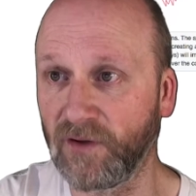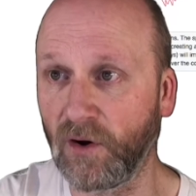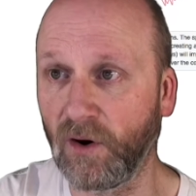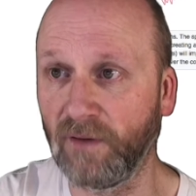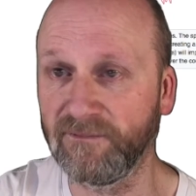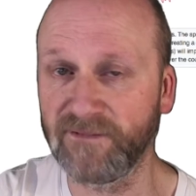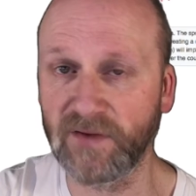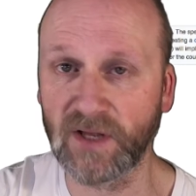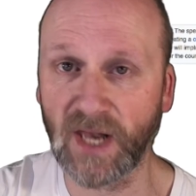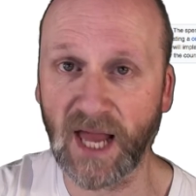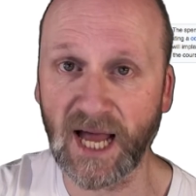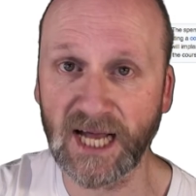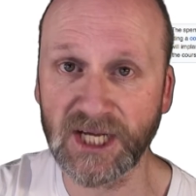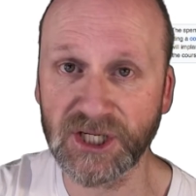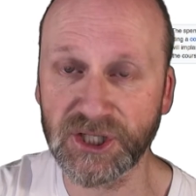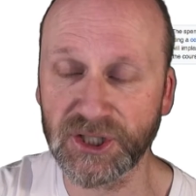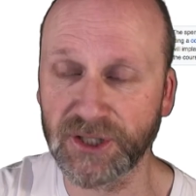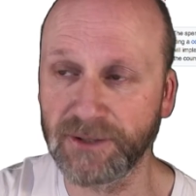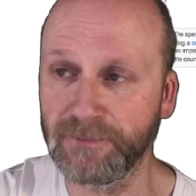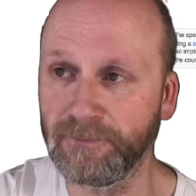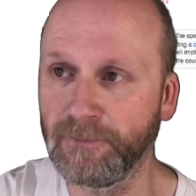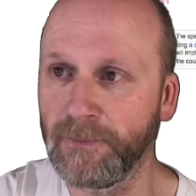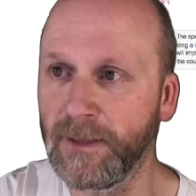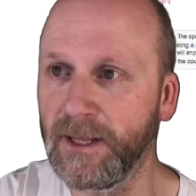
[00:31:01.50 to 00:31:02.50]

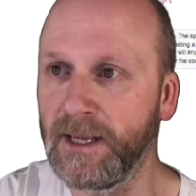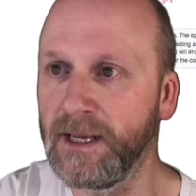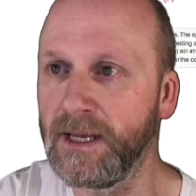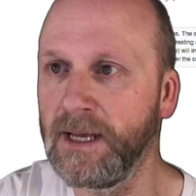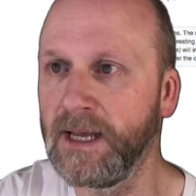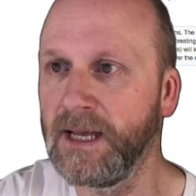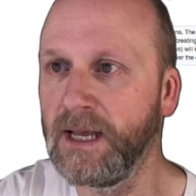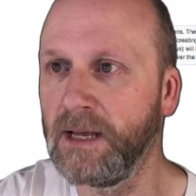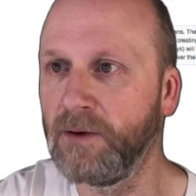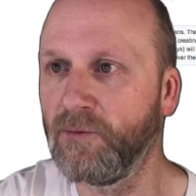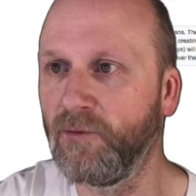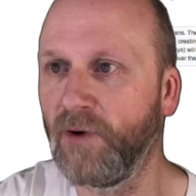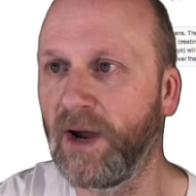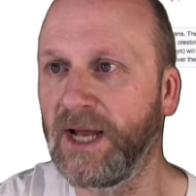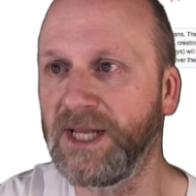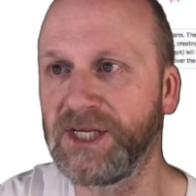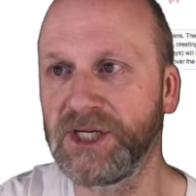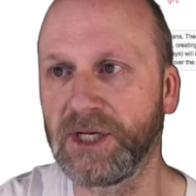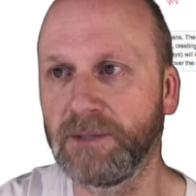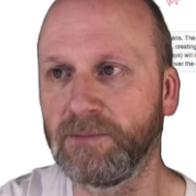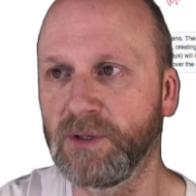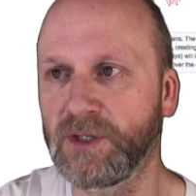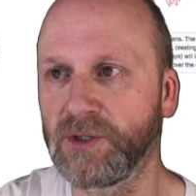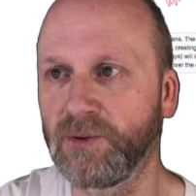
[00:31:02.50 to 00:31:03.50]
ovulation,
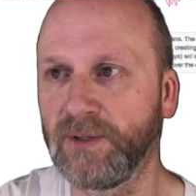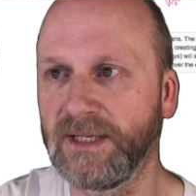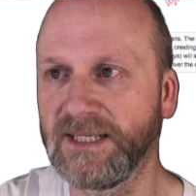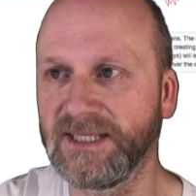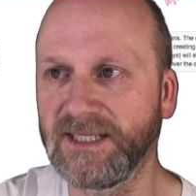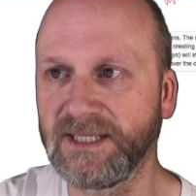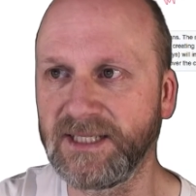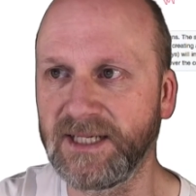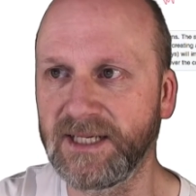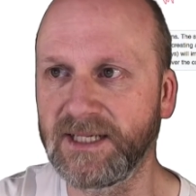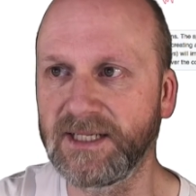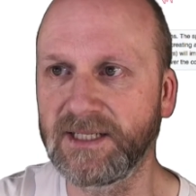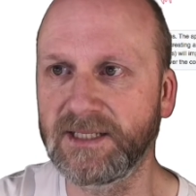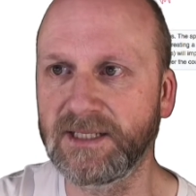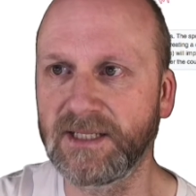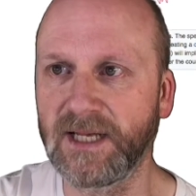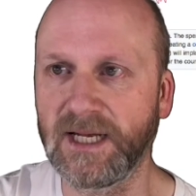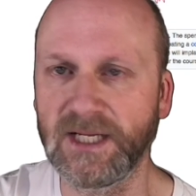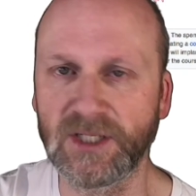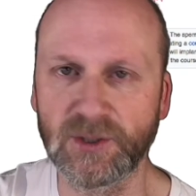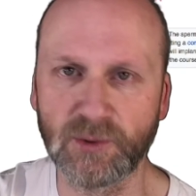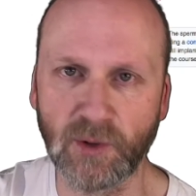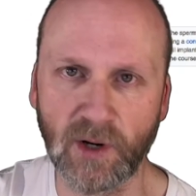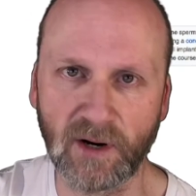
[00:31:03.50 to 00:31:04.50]
ranging between 6
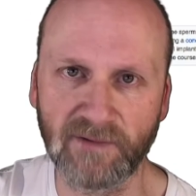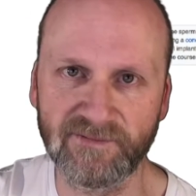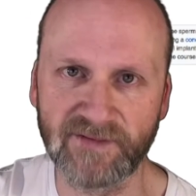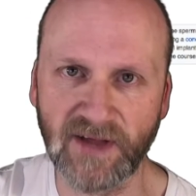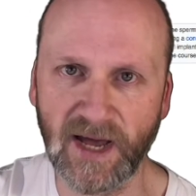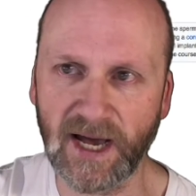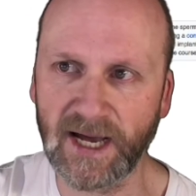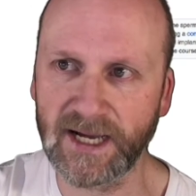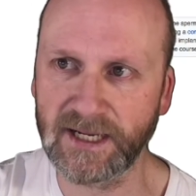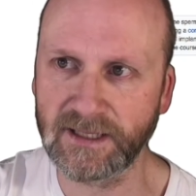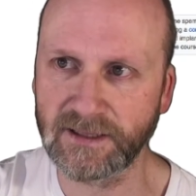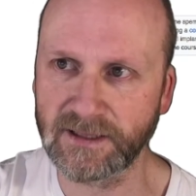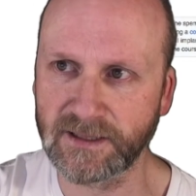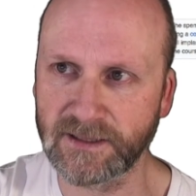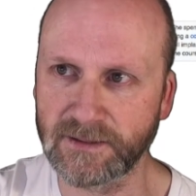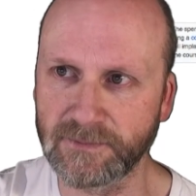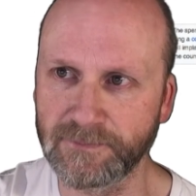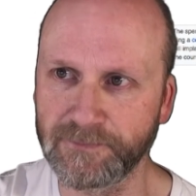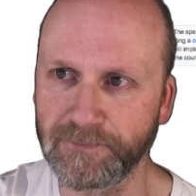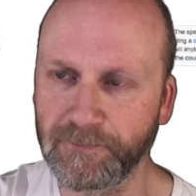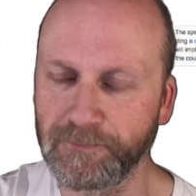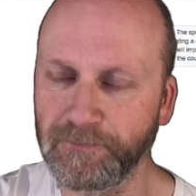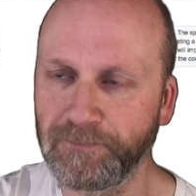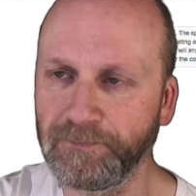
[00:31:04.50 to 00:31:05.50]
and 12 days.
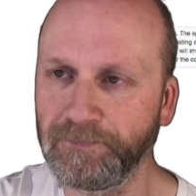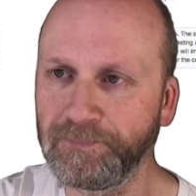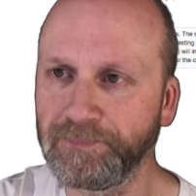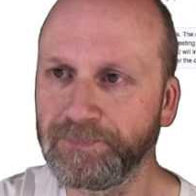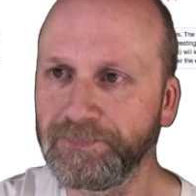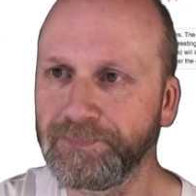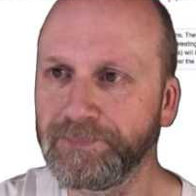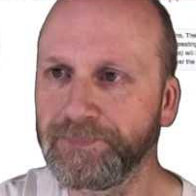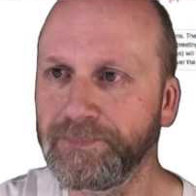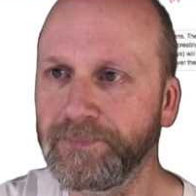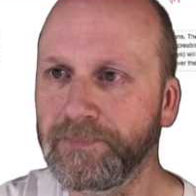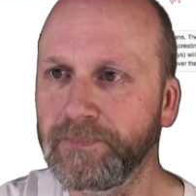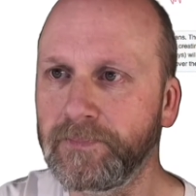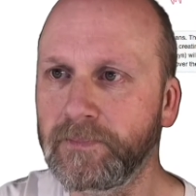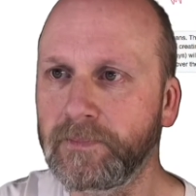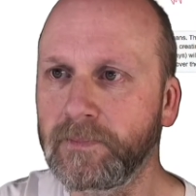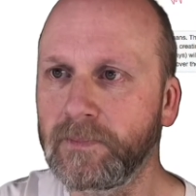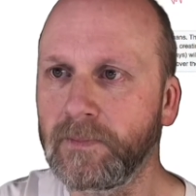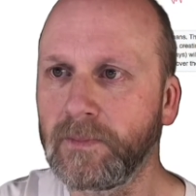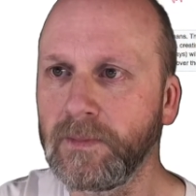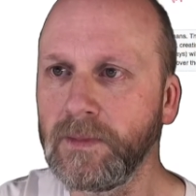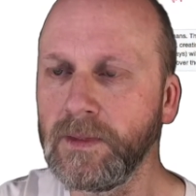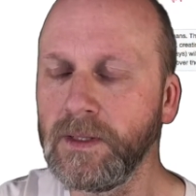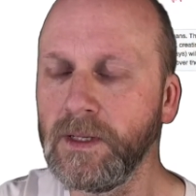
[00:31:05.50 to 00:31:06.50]

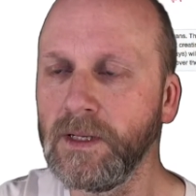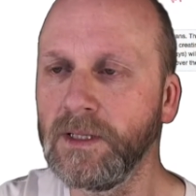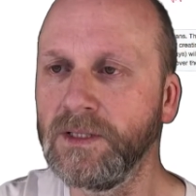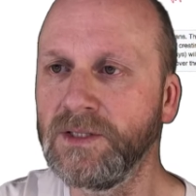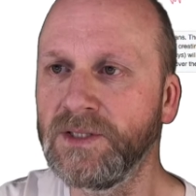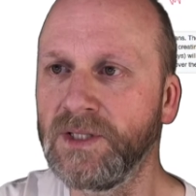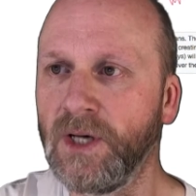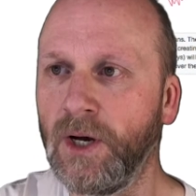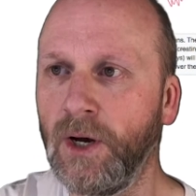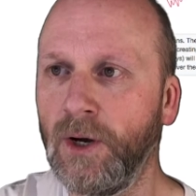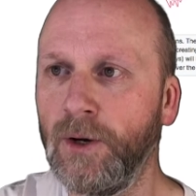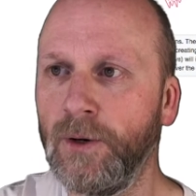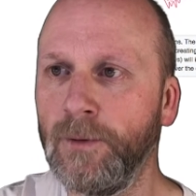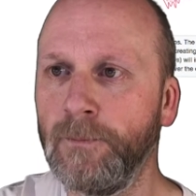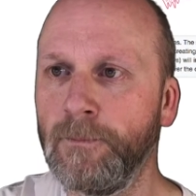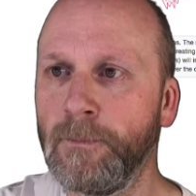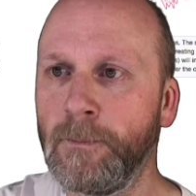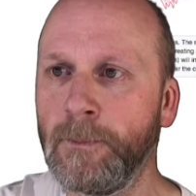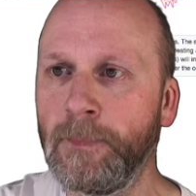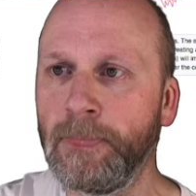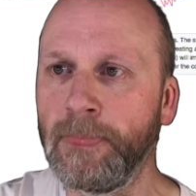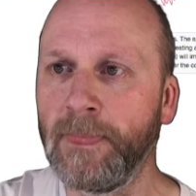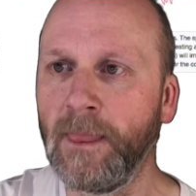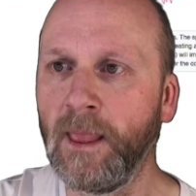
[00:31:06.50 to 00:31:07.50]
So
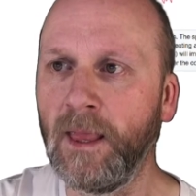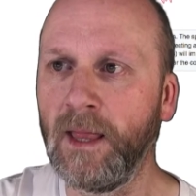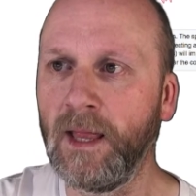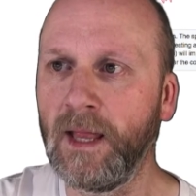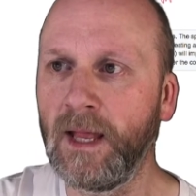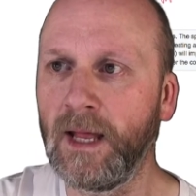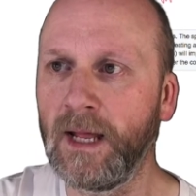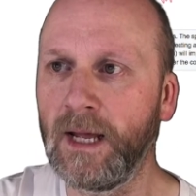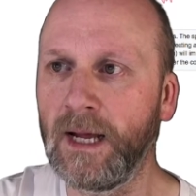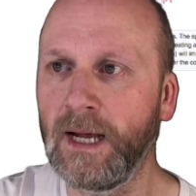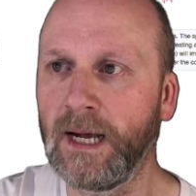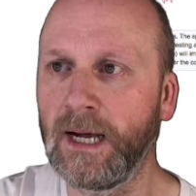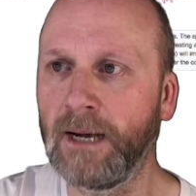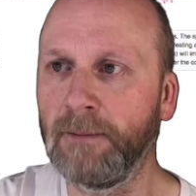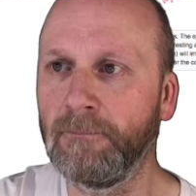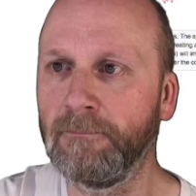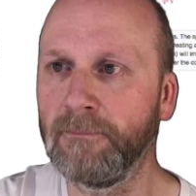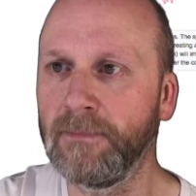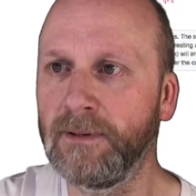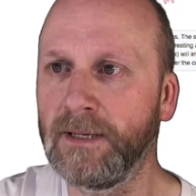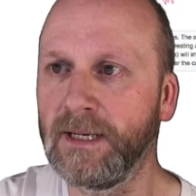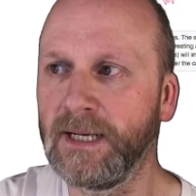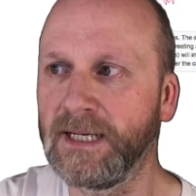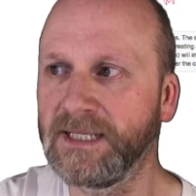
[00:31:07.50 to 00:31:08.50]

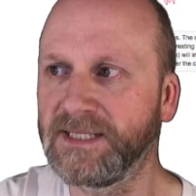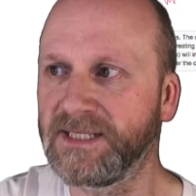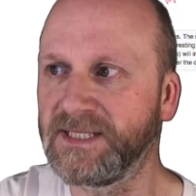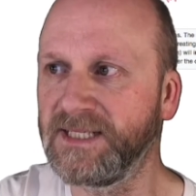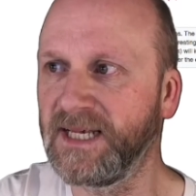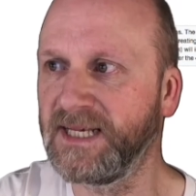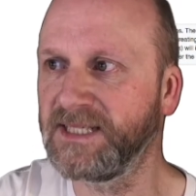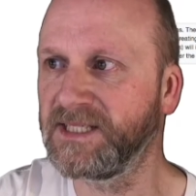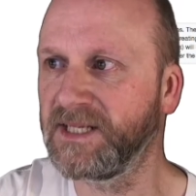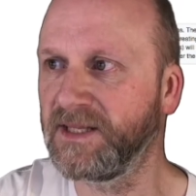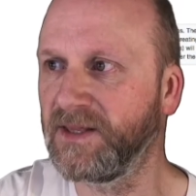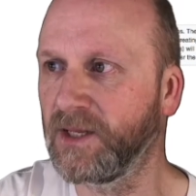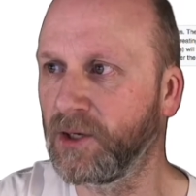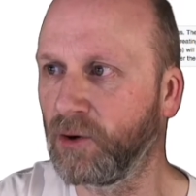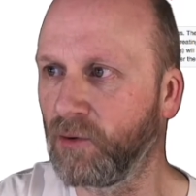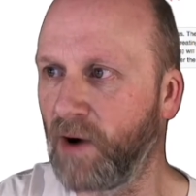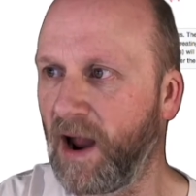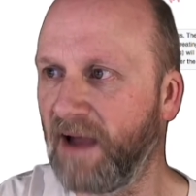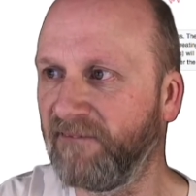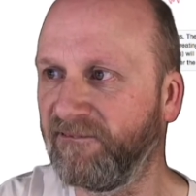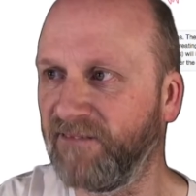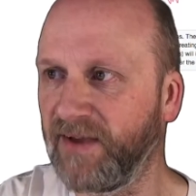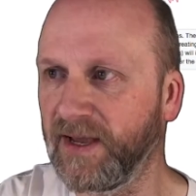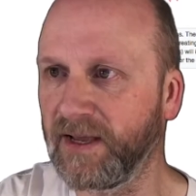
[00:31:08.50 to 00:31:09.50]
it says in the
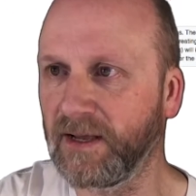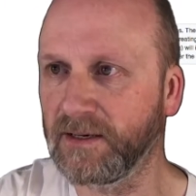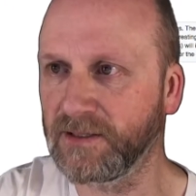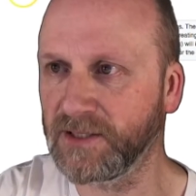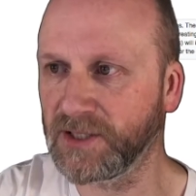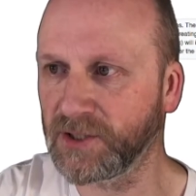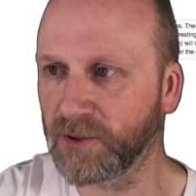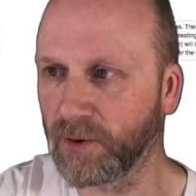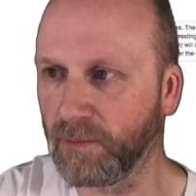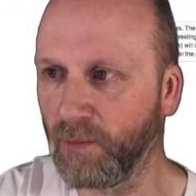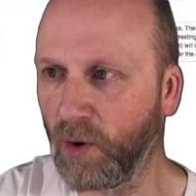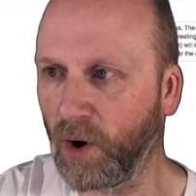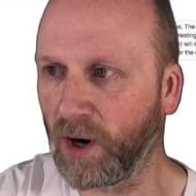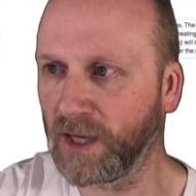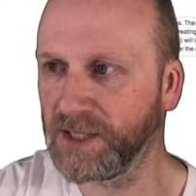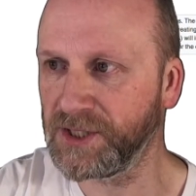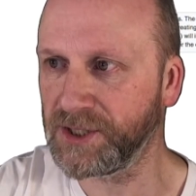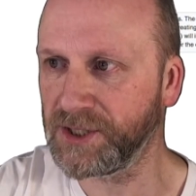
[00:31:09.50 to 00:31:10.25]
graphic, I'll just remind